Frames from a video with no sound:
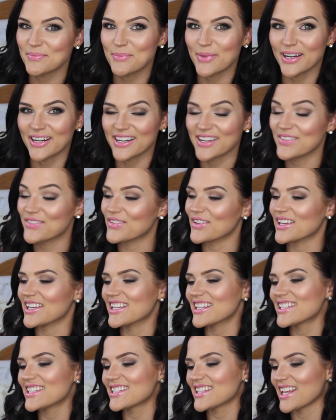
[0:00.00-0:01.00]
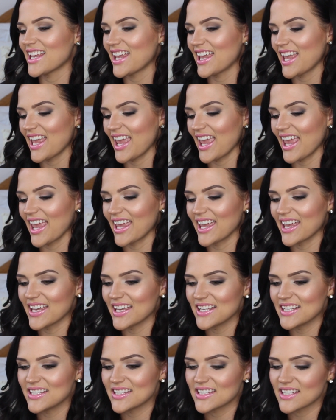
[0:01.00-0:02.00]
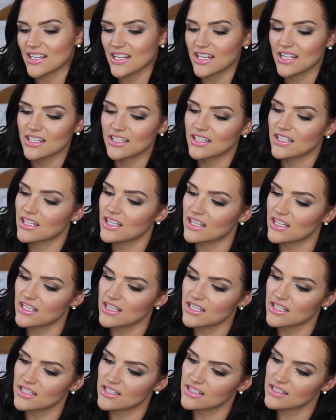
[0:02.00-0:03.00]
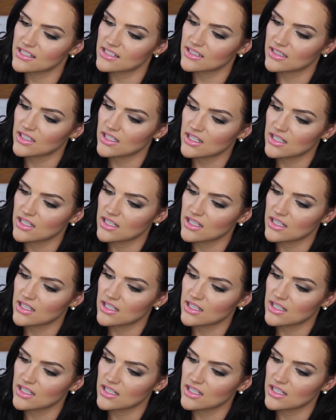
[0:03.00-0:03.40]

Berry Fizz. And it is